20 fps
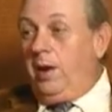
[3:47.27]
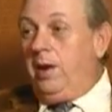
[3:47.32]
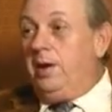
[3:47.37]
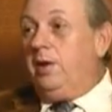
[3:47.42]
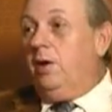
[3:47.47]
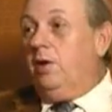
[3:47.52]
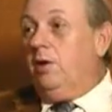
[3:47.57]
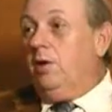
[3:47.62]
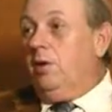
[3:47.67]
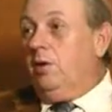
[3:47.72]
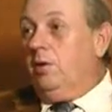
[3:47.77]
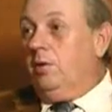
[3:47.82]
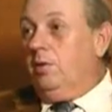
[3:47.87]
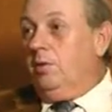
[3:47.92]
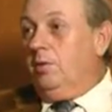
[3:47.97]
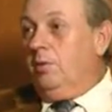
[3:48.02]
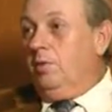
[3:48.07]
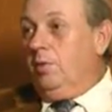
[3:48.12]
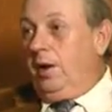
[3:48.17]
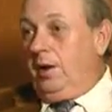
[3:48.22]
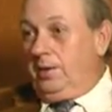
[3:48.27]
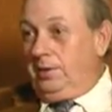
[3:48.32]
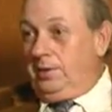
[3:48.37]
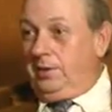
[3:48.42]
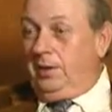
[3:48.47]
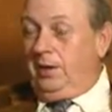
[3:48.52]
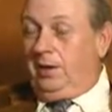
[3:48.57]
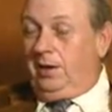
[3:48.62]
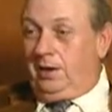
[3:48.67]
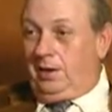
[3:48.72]
our radar
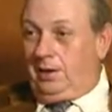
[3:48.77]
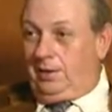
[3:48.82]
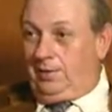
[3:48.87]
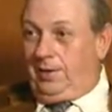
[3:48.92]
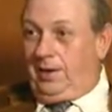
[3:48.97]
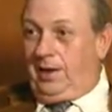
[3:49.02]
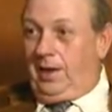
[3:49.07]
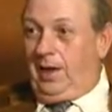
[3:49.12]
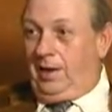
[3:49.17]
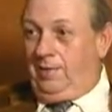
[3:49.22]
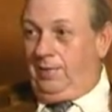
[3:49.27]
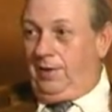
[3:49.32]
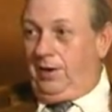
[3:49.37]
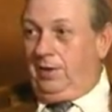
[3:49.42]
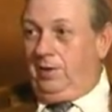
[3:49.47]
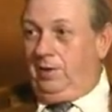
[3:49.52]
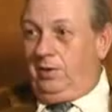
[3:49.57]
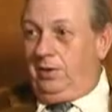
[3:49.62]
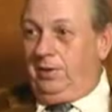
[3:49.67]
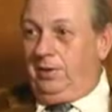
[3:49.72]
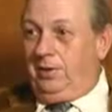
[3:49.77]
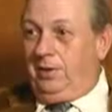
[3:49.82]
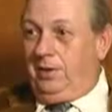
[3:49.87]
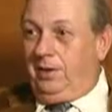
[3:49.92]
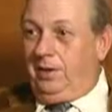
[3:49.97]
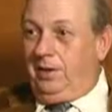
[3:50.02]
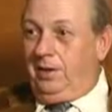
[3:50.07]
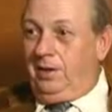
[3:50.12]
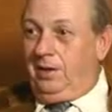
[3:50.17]
wreaked havoc on.